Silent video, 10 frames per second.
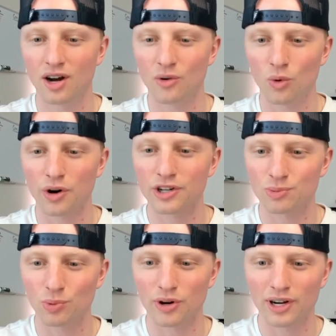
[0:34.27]
we're
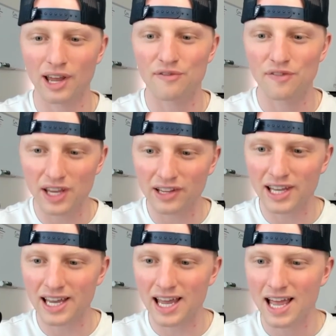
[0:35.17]
exploring a
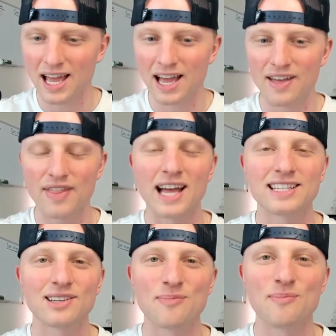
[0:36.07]
feeling
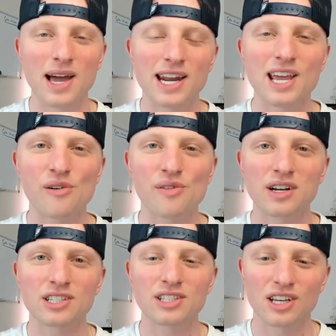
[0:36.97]
that many of
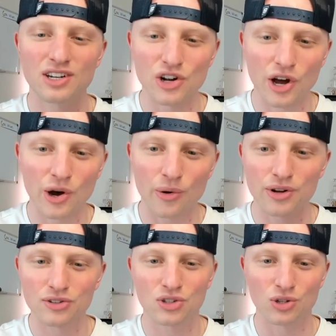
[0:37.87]
us
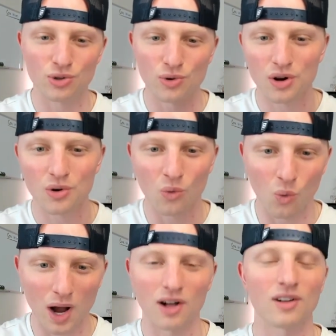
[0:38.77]
know too
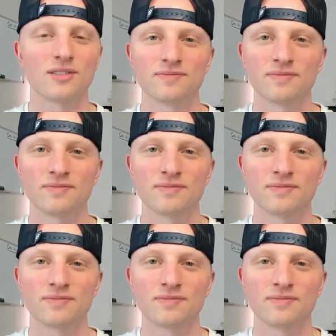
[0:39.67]
well,